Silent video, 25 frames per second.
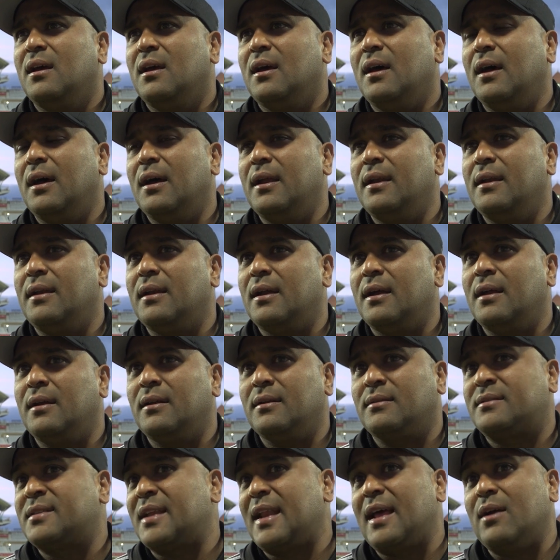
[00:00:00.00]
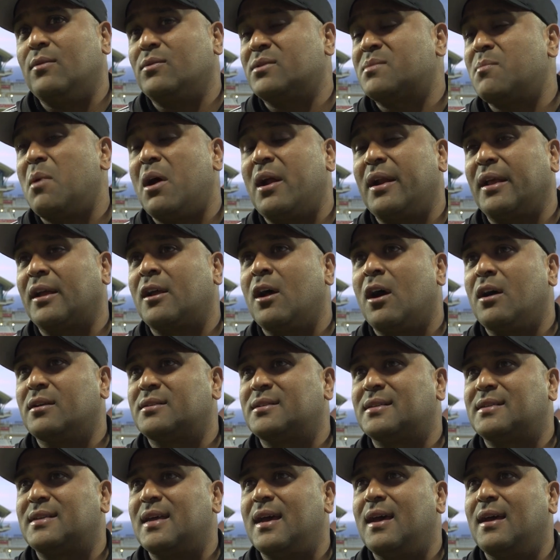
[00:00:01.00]
and today was mine and
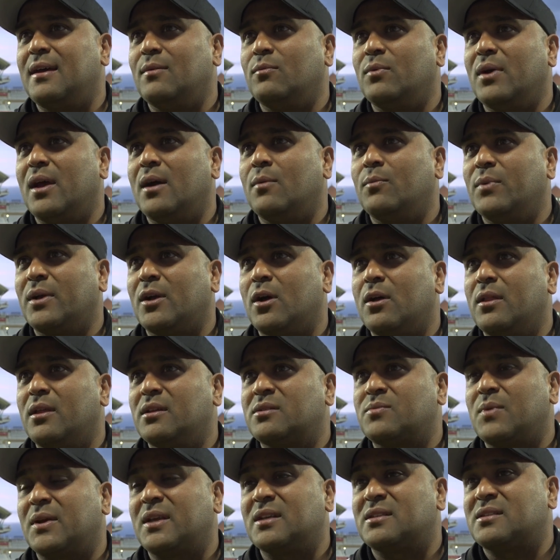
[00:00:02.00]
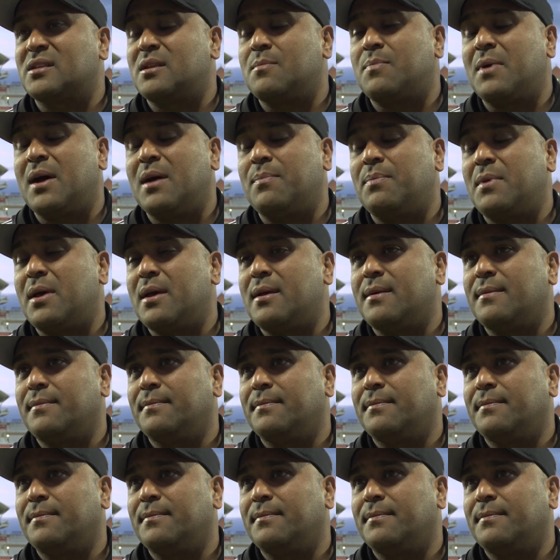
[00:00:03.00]
Carter's day, and we got those wickets in the power play.